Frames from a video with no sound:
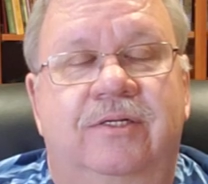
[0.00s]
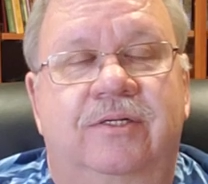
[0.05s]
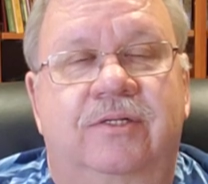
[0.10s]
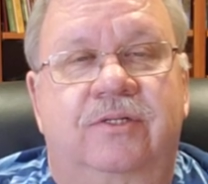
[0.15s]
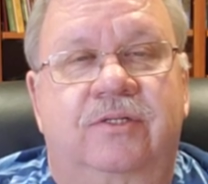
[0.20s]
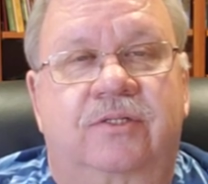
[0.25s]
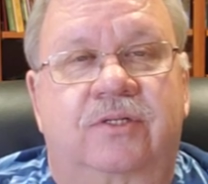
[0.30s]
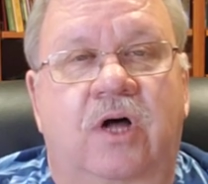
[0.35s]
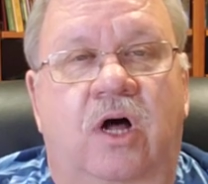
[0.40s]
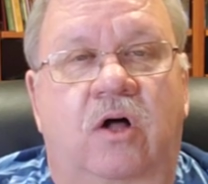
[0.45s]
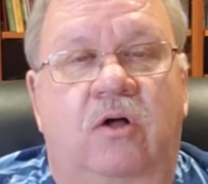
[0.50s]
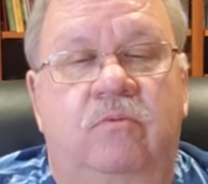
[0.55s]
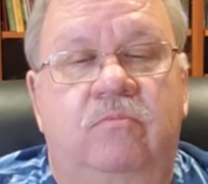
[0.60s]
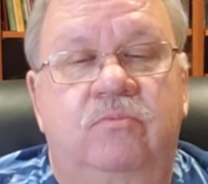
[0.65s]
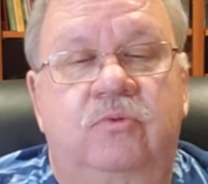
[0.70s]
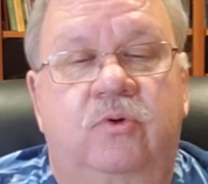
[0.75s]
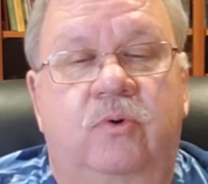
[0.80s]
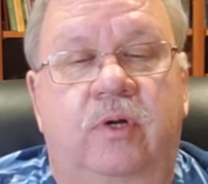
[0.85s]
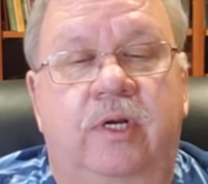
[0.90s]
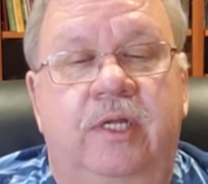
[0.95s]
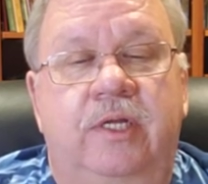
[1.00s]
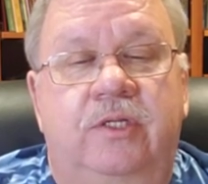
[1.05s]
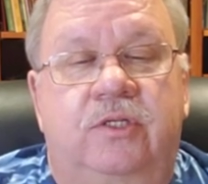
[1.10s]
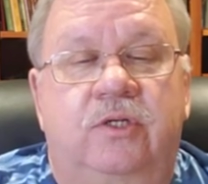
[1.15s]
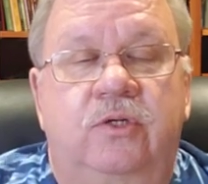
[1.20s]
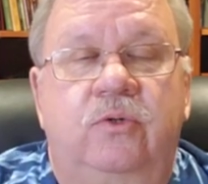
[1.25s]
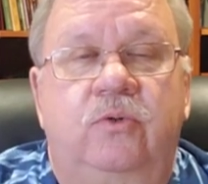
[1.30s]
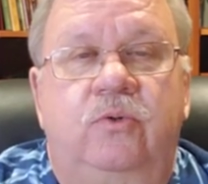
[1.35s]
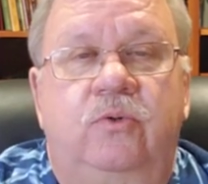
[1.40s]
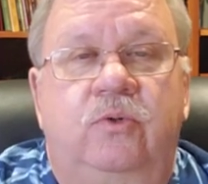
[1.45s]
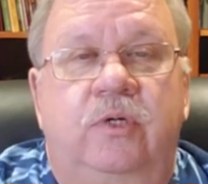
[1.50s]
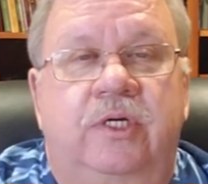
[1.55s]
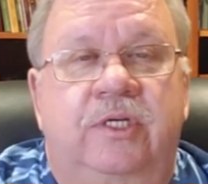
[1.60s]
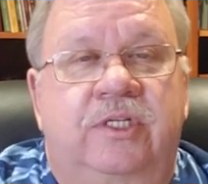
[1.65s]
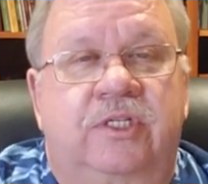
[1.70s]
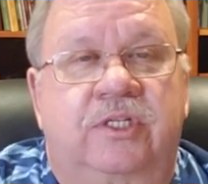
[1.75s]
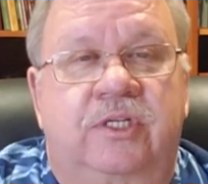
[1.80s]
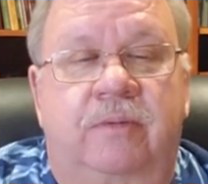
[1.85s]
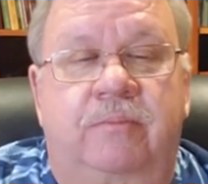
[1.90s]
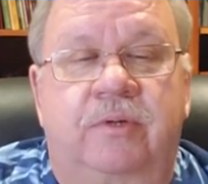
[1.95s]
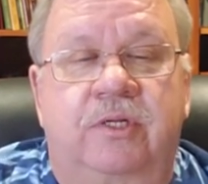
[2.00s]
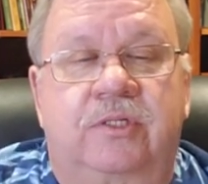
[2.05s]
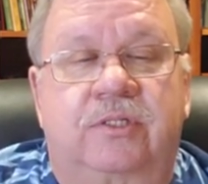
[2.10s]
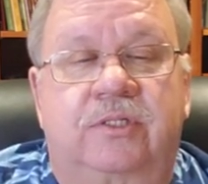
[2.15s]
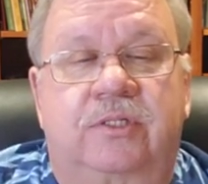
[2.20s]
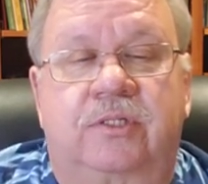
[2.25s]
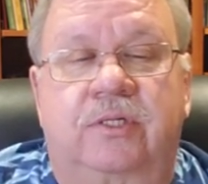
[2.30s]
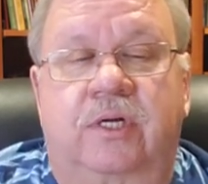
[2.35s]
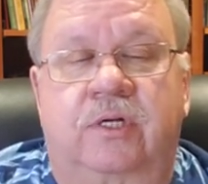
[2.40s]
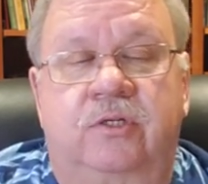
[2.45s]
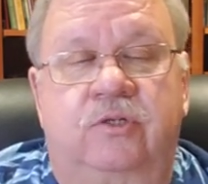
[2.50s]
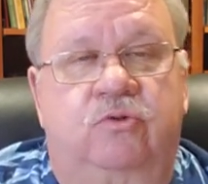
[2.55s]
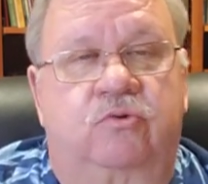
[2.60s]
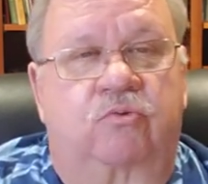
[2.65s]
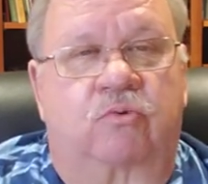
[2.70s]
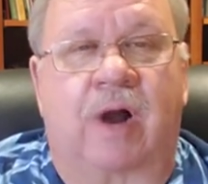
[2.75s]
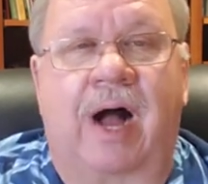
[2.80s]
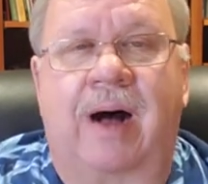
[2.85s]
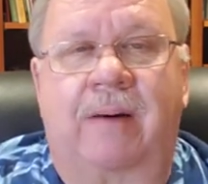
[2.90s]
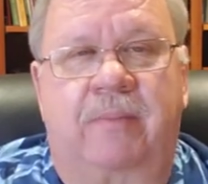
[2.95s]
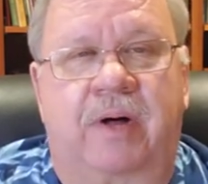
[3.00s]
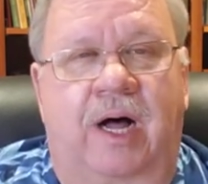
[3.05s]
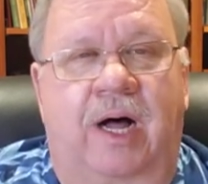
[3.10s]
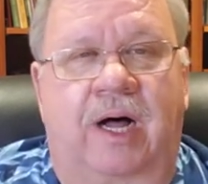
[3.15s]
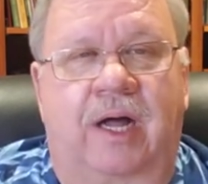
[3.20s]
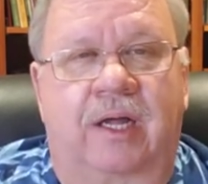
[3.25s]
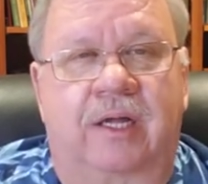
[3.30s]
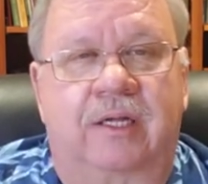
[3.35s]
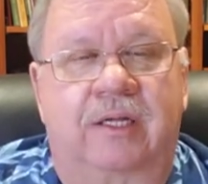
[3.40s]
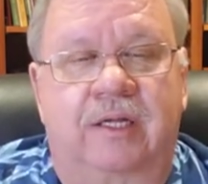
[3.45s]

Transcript: Psalm 22 exhibits a drama,